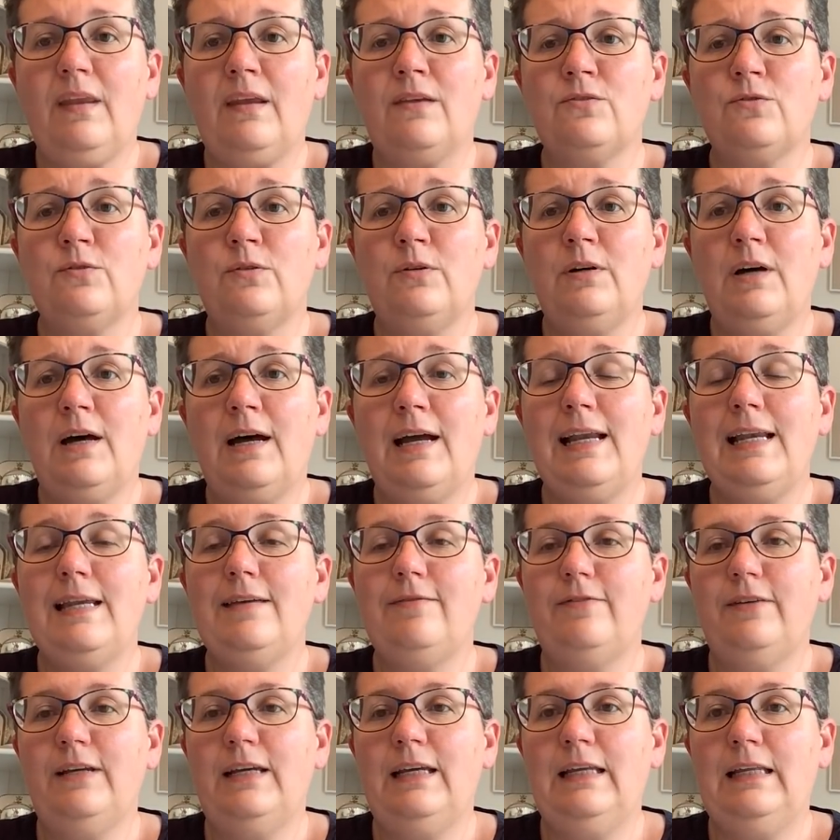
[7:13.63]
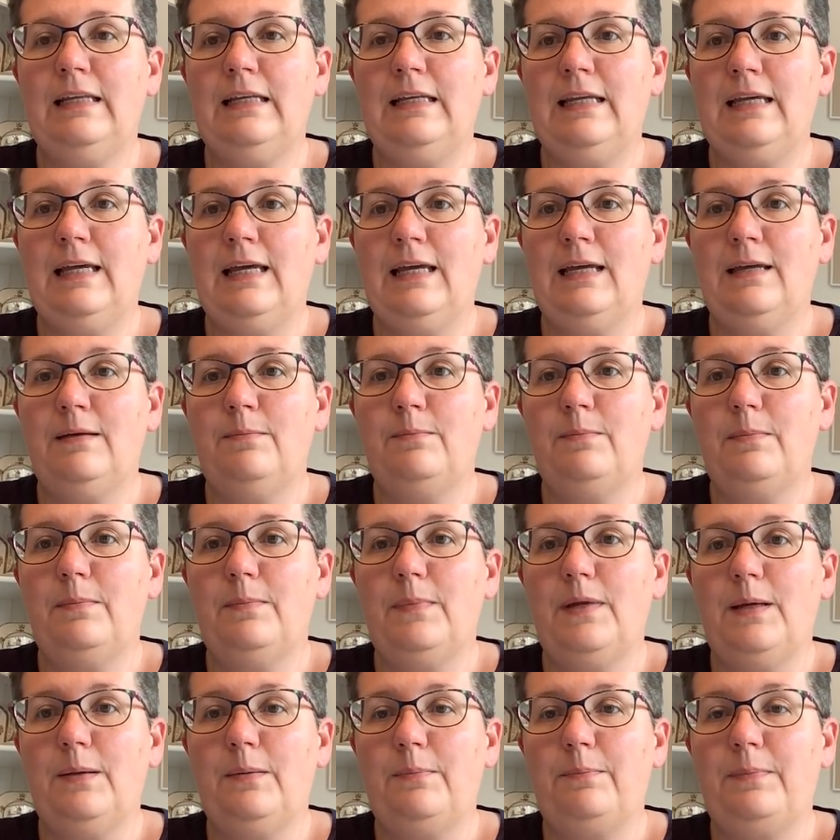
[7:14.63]
So I live in
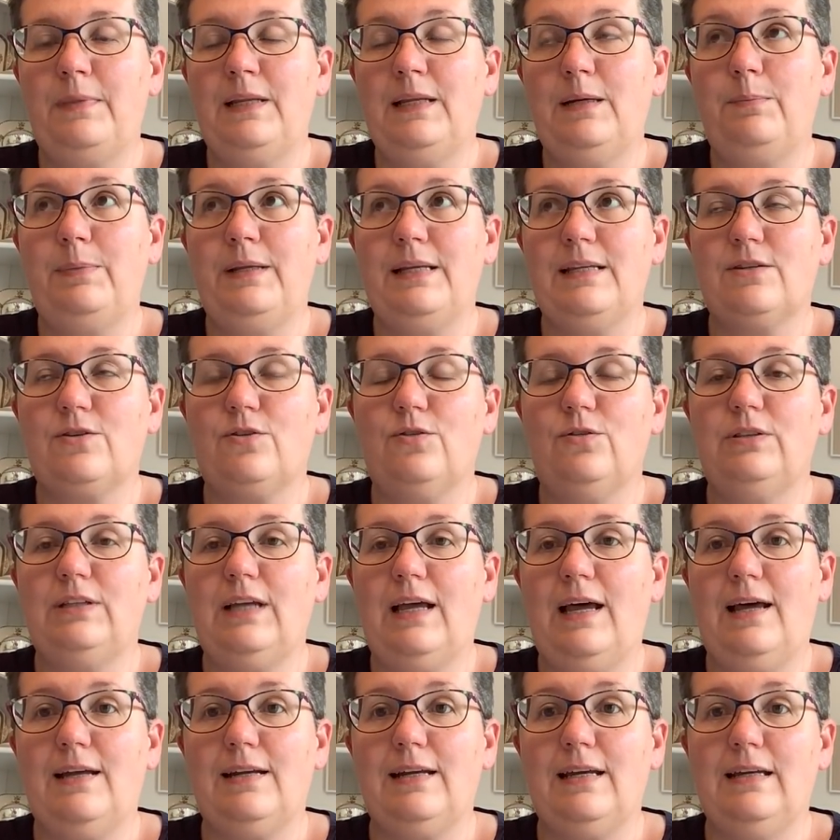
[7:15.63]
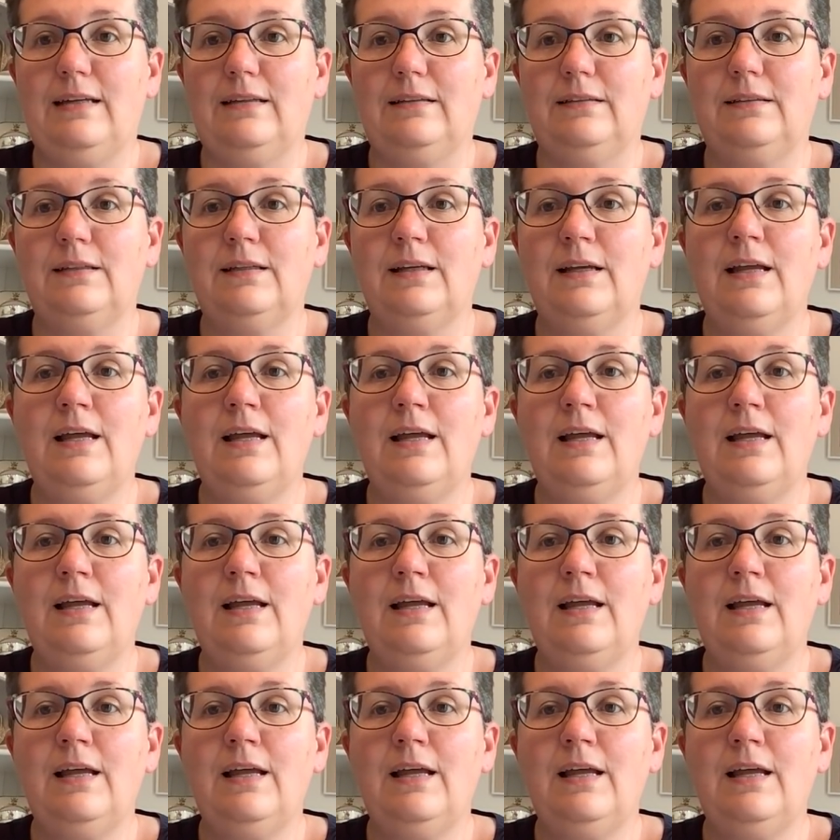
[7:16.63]
a little place called Holt,